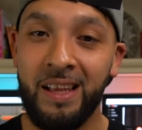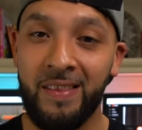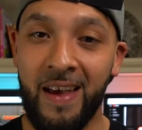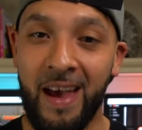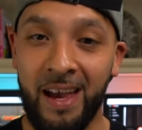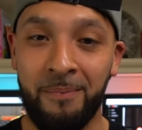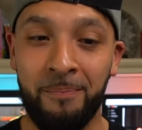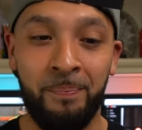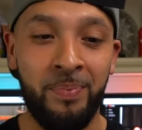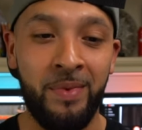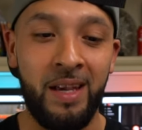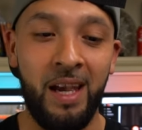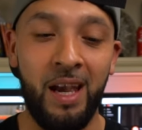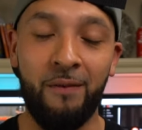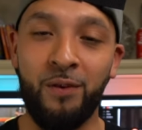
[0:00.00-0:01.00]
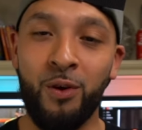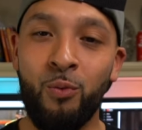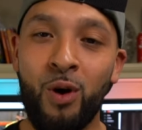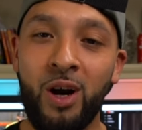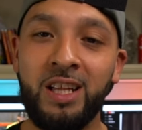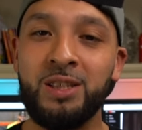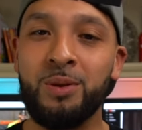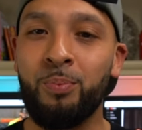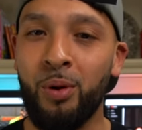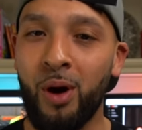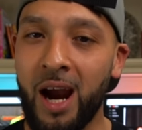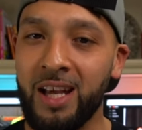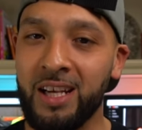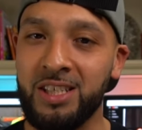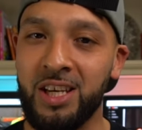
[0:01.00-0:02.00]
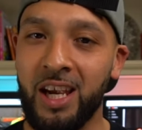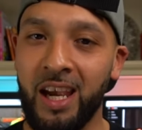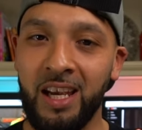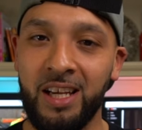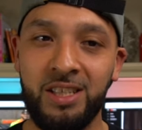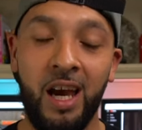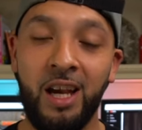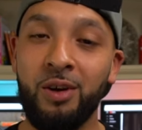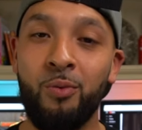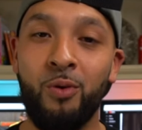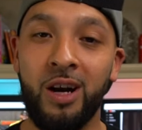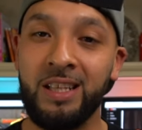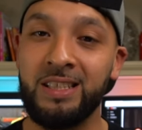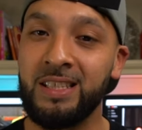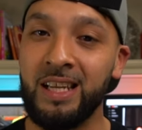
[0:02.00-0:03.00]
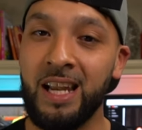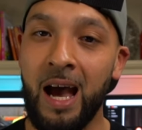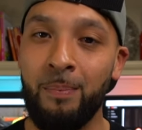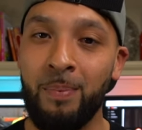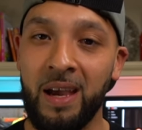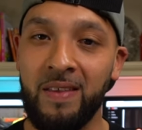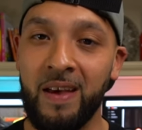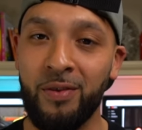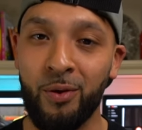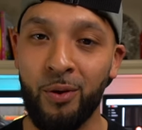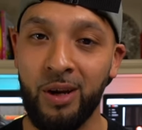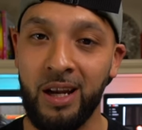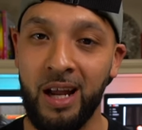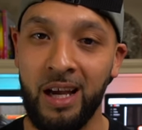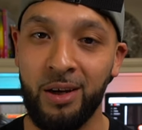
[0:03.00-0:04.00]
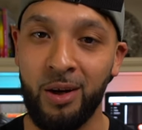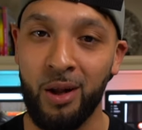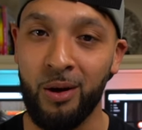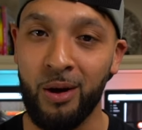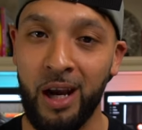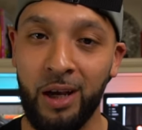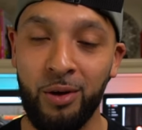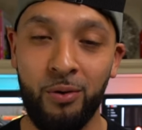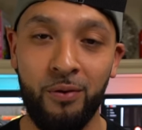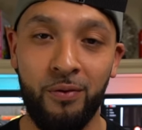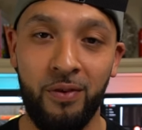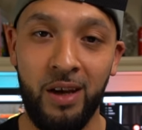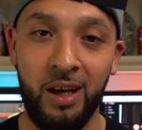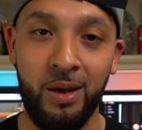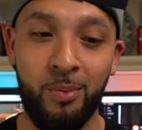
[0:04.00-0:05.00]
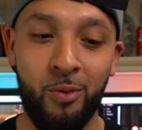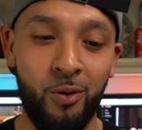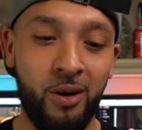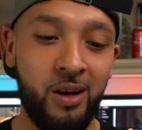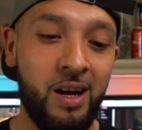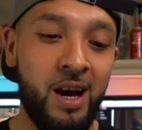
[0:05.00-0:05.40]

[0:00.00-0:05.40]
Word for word: that if you wanted to product change and you wanted to not pay that $39 annual fee anymore,